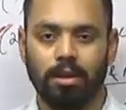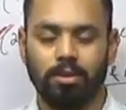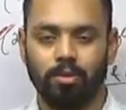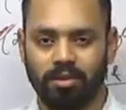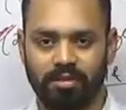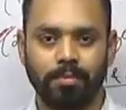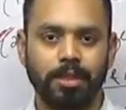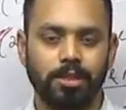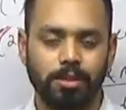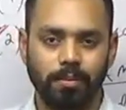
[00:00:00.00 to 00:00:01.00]
in your
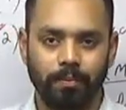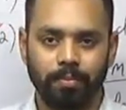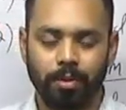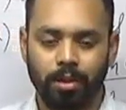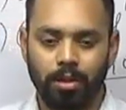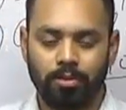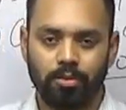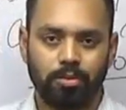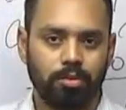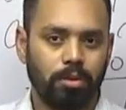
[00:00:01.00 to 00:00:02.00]
examination.
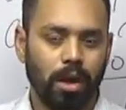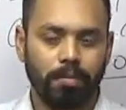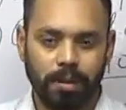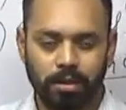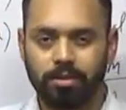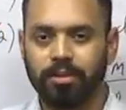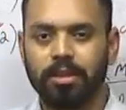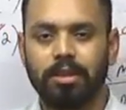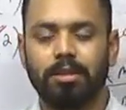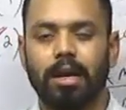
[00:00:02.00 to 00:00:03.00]
So I am here with
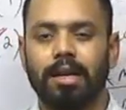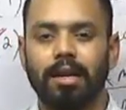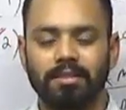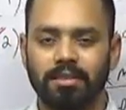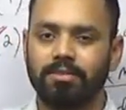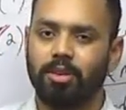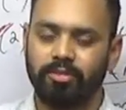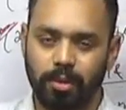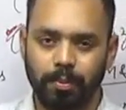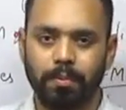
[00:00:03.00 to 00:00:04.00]
the analysis
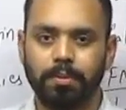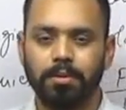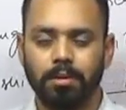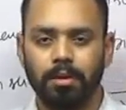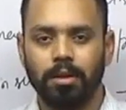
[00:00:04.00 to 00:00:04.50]
of the paper.